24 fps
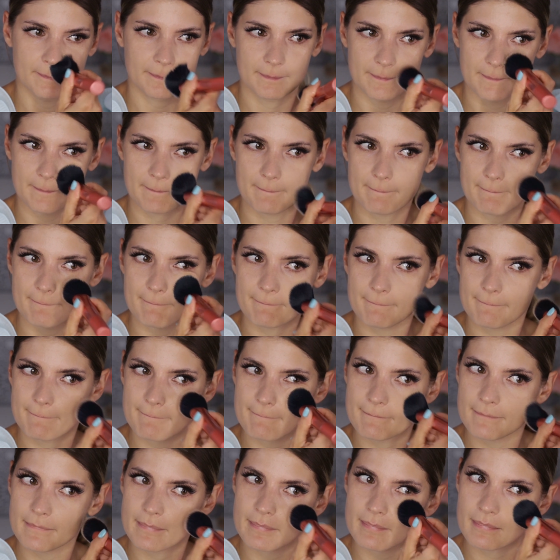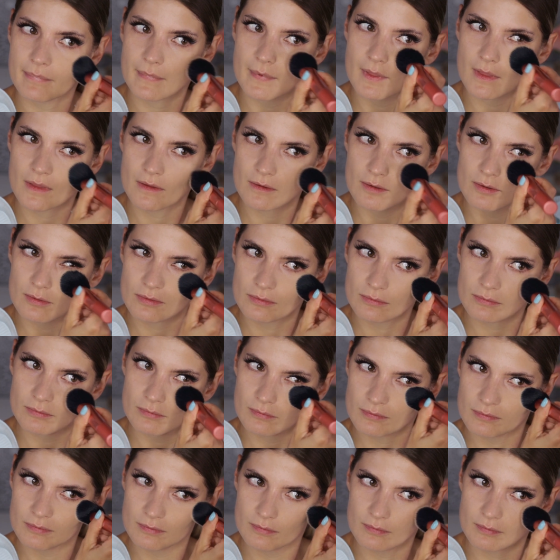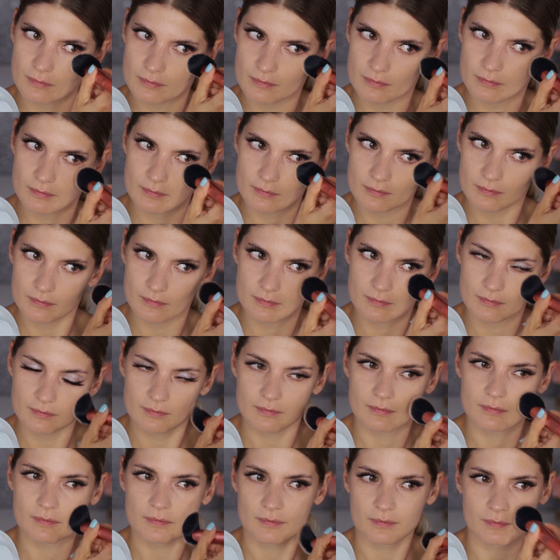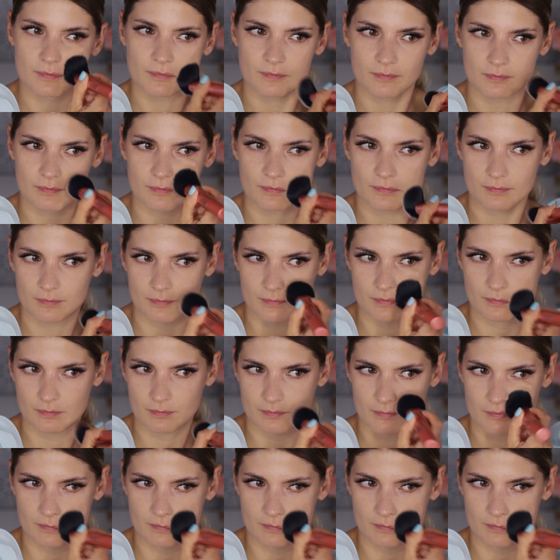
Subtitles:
on my neck, so I will cover that.